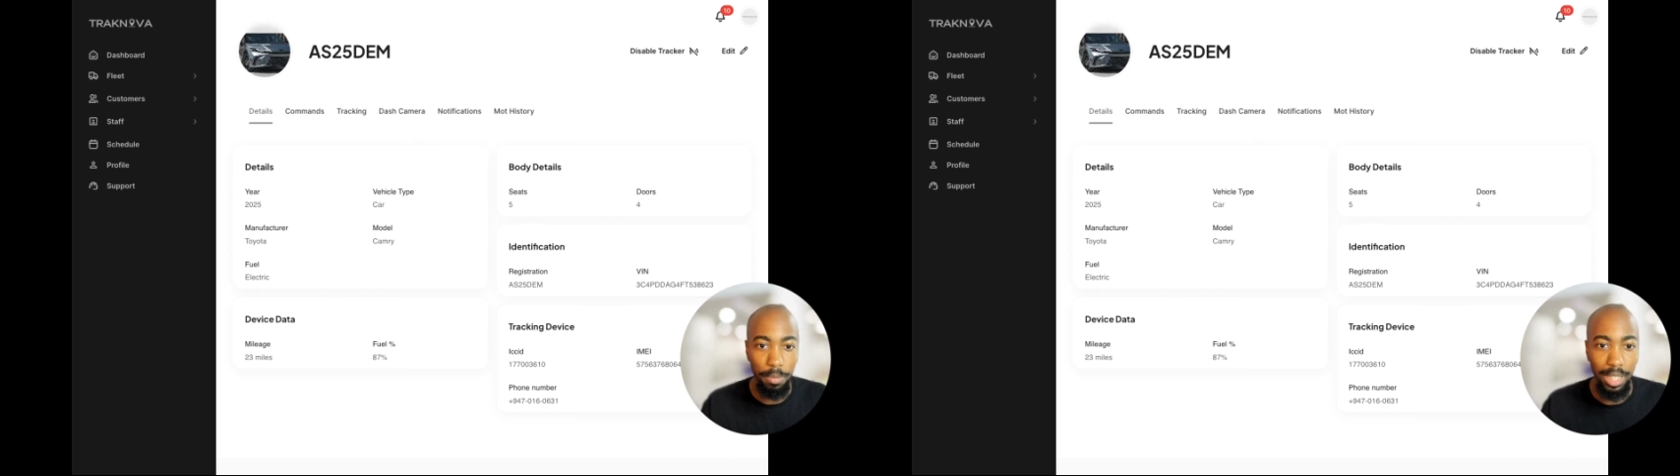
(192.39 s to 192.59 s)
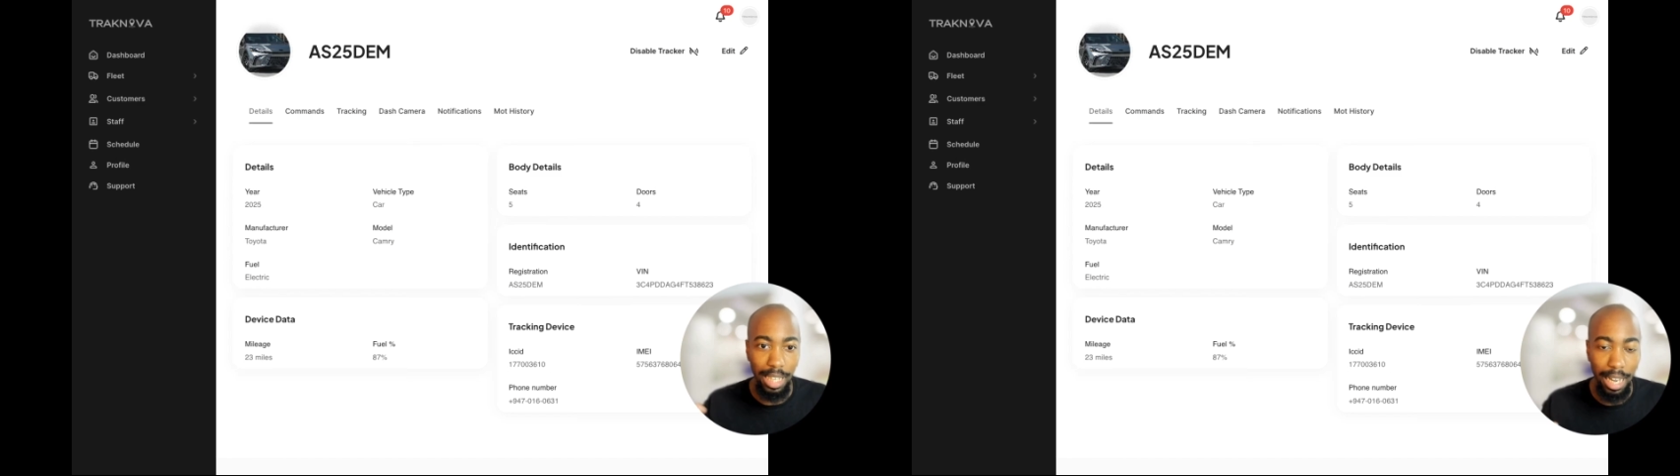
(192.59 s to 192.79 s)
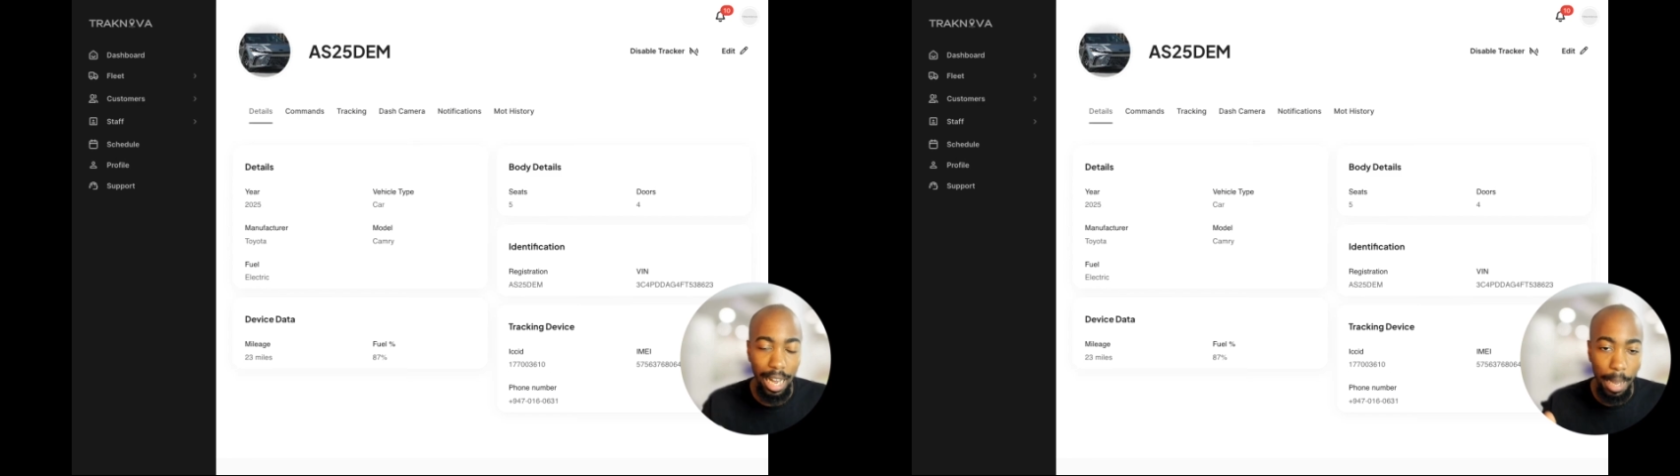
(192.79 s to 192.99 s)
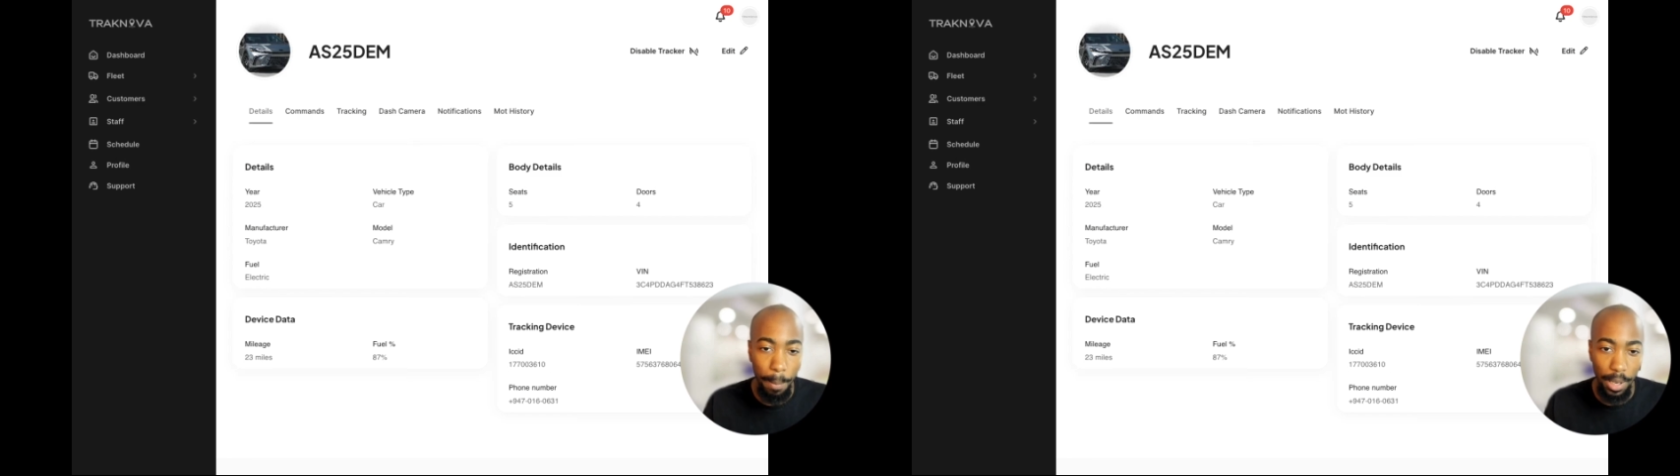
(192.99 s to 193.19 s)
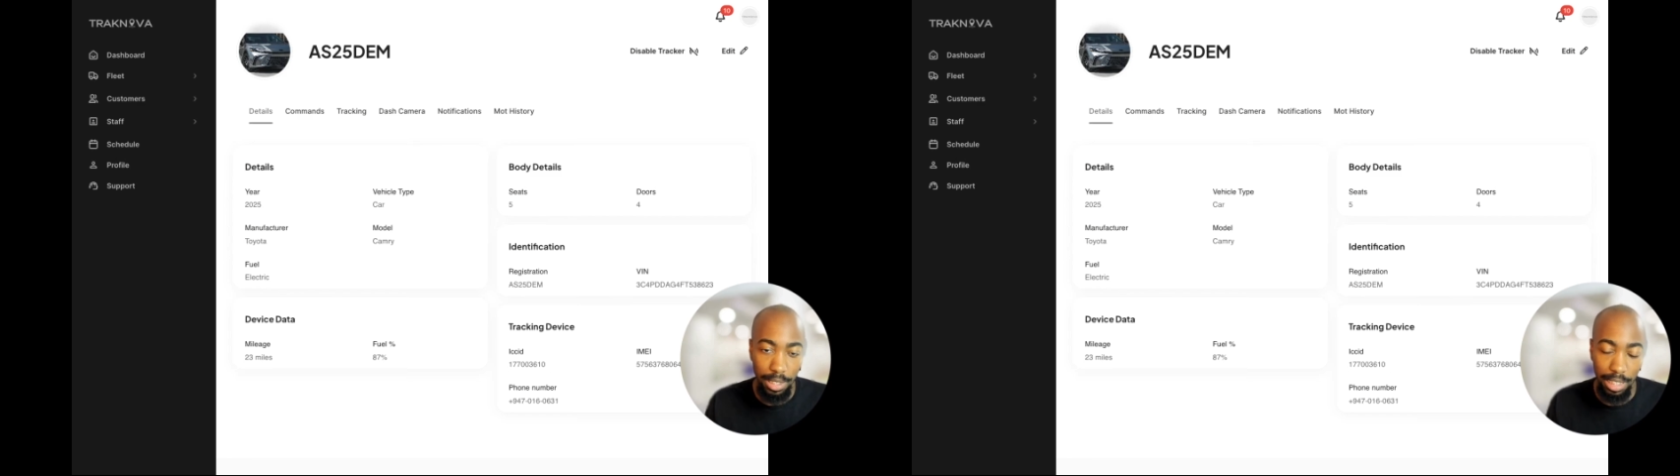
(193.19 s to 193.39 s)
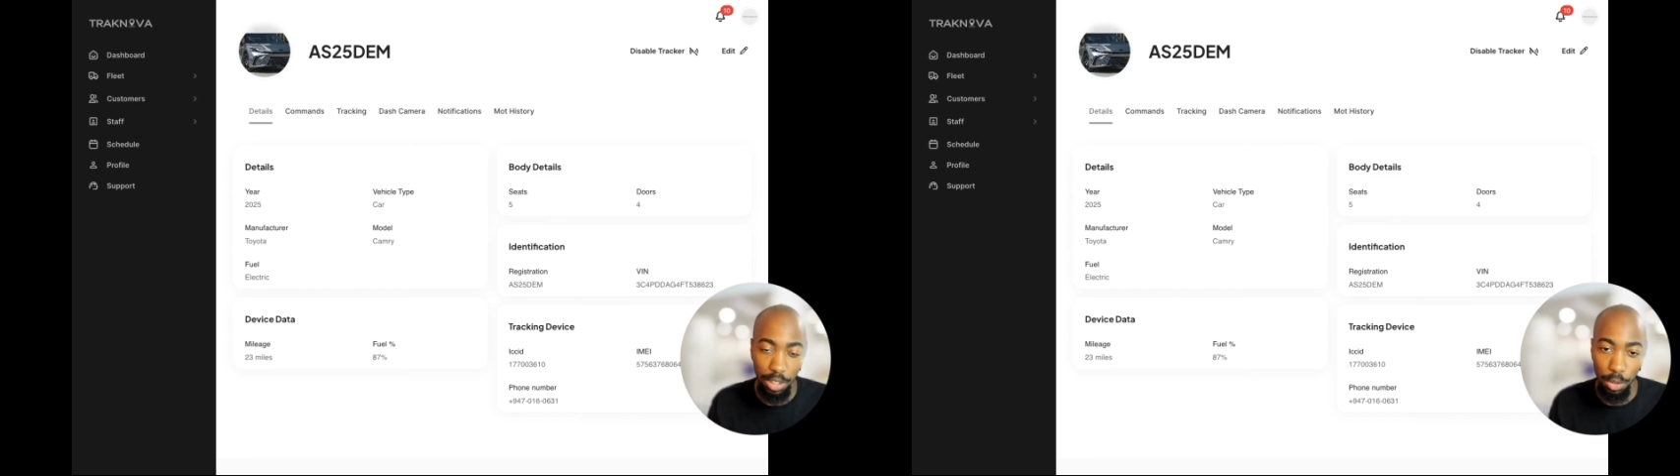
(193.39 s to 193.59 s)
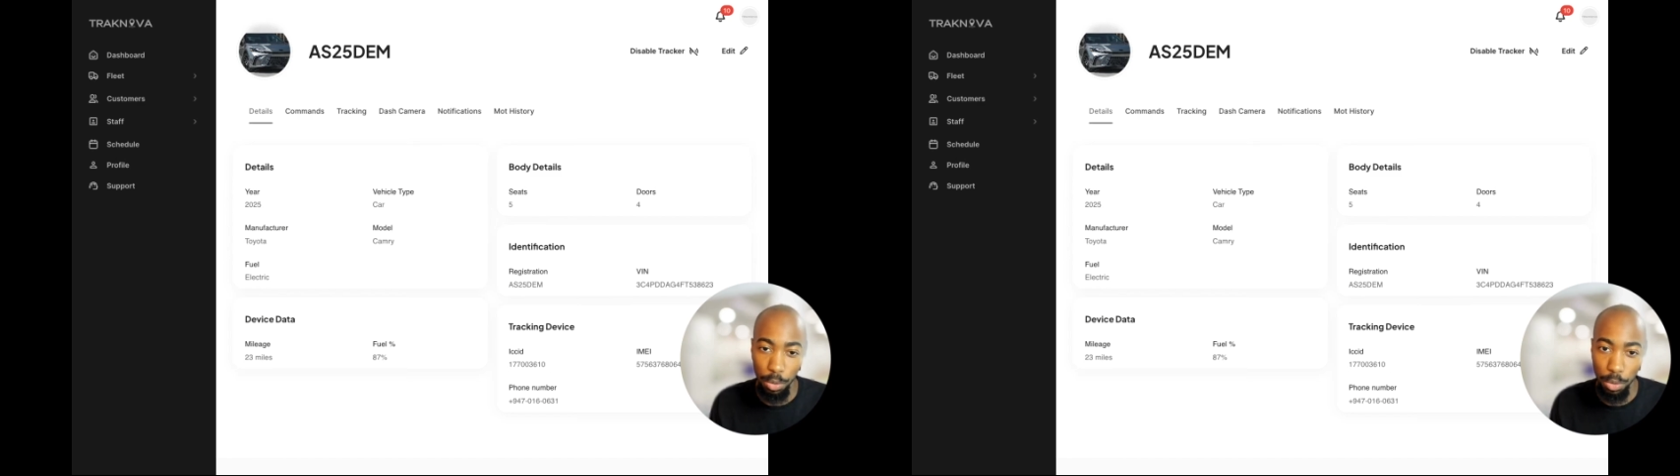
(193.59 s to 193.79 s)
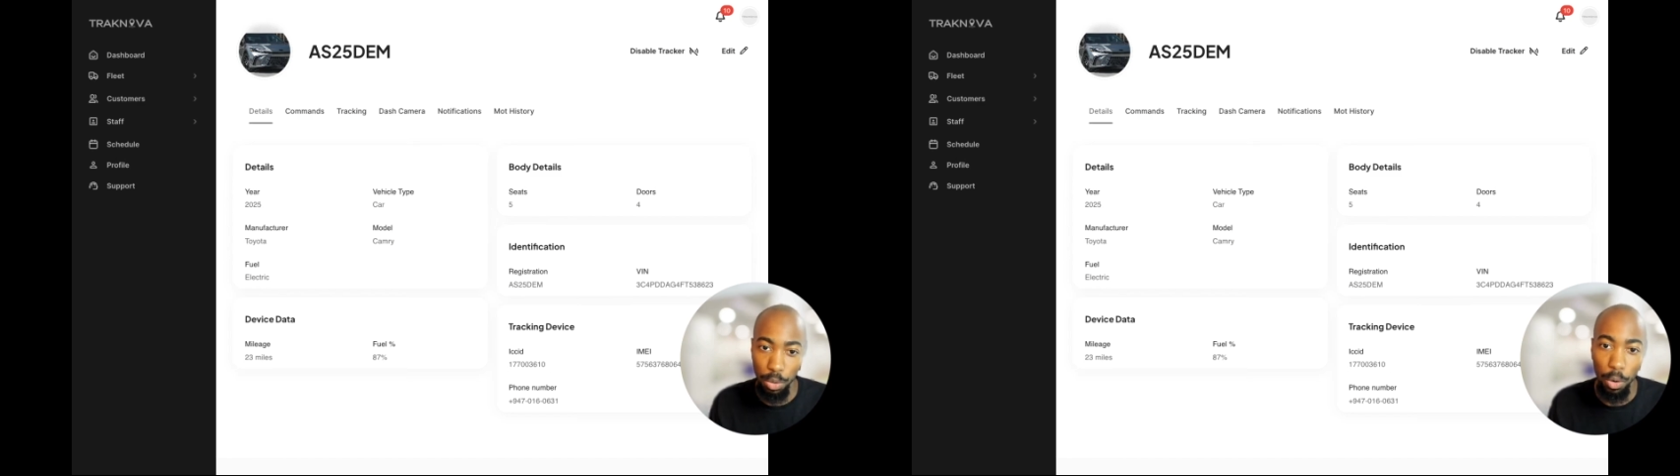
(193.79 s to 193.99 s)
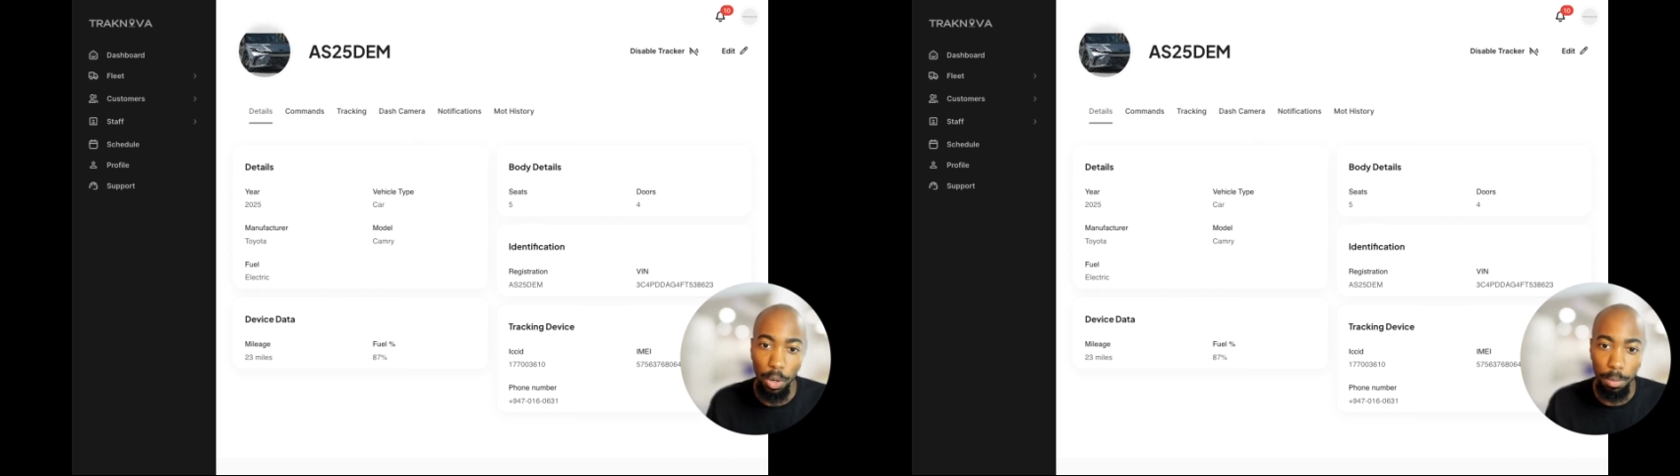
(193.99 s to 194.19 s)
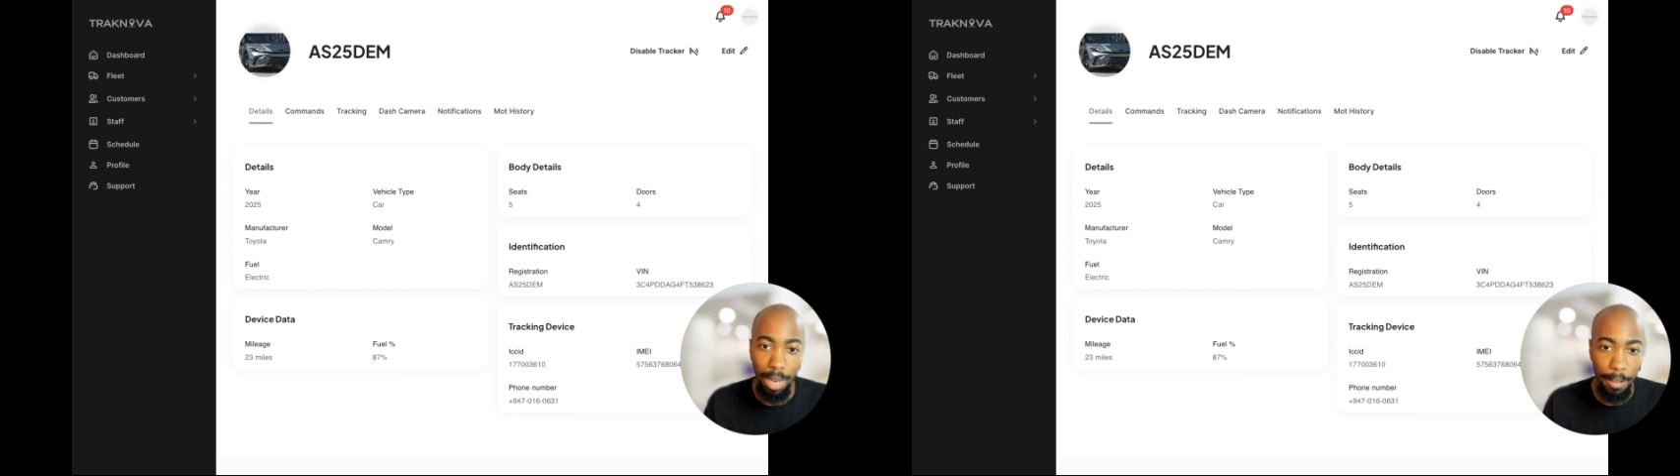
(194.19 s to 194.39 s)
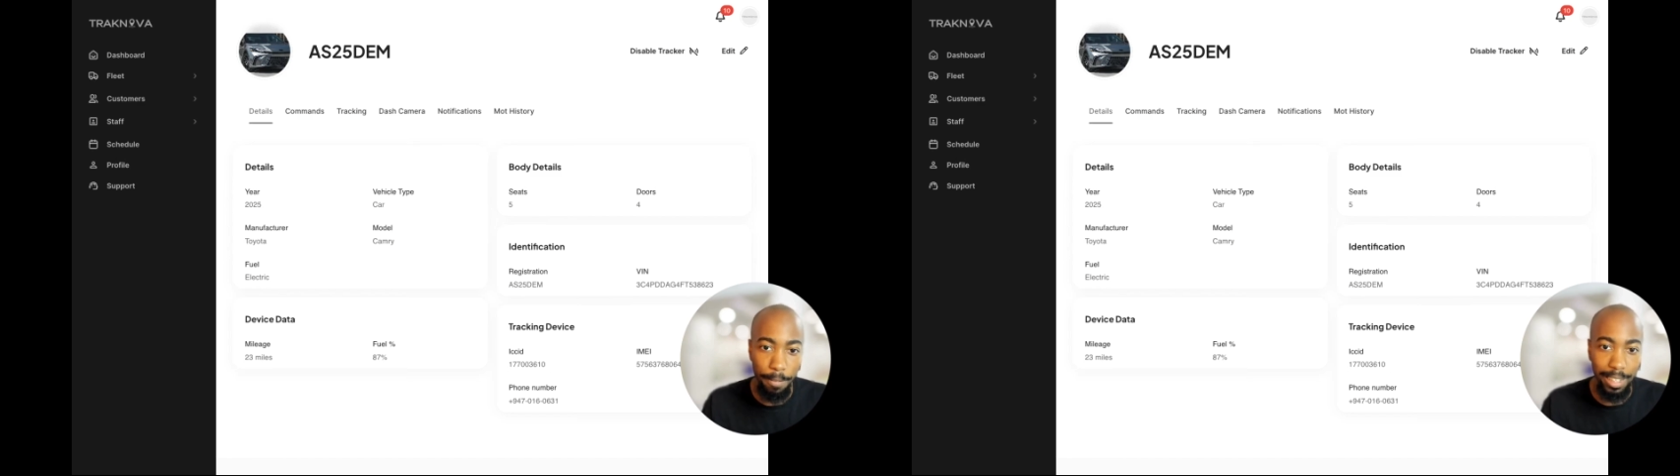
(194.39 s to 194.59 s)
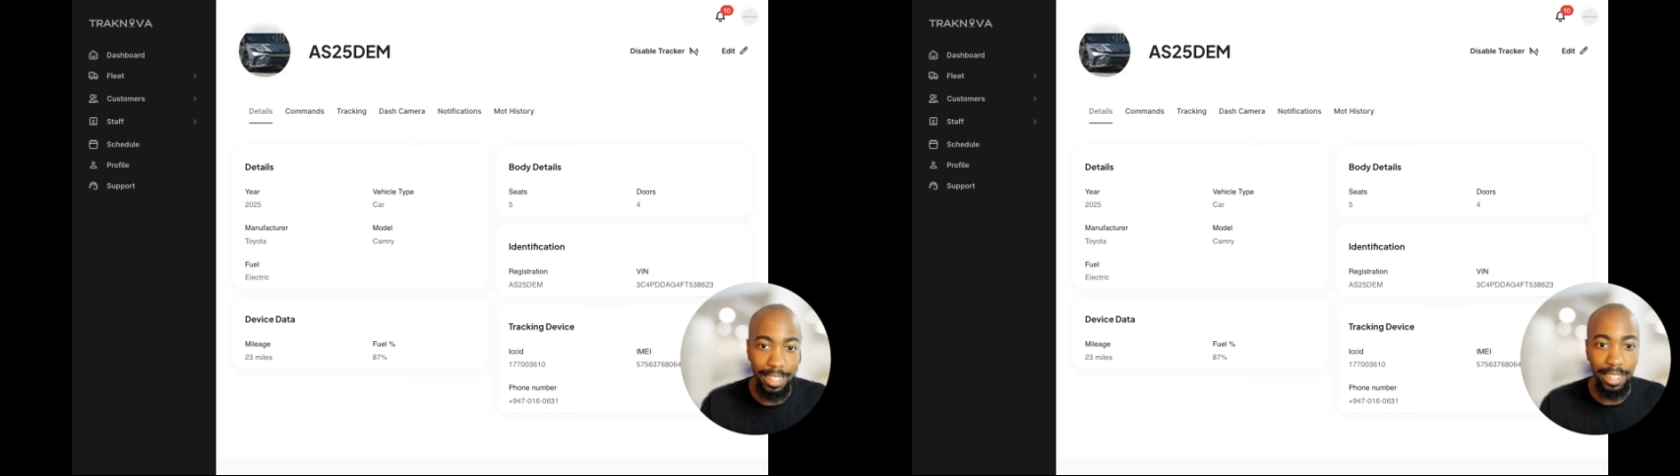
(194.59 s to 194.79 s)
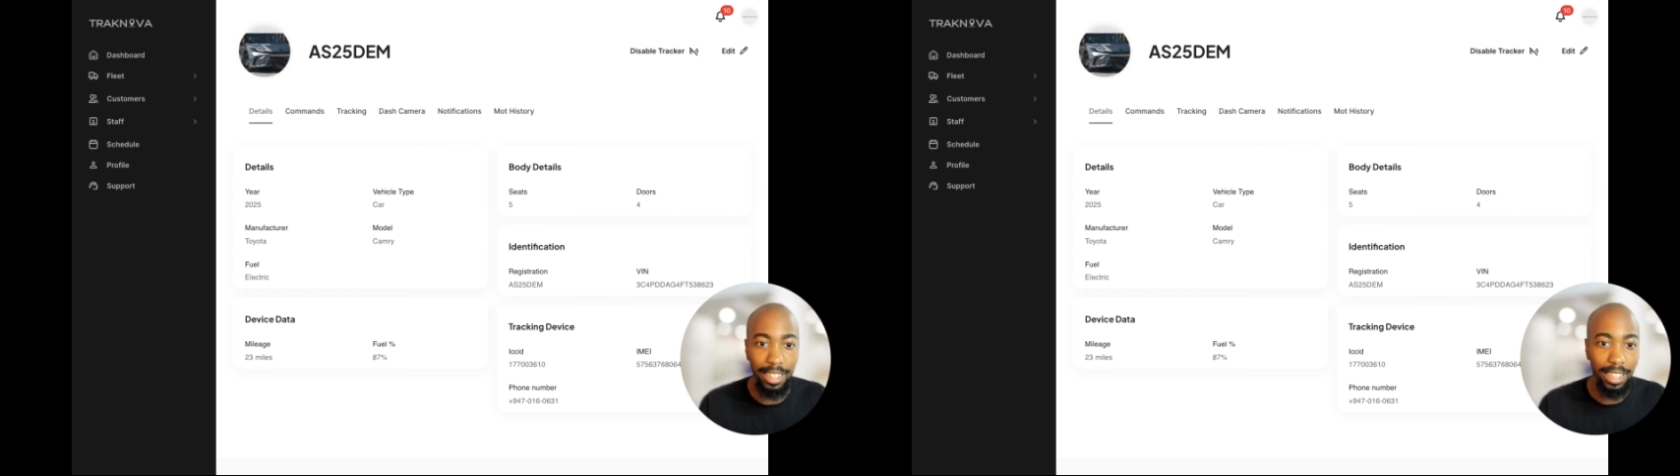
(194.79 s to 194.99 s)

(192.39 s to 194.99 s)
that I personally use on my fleet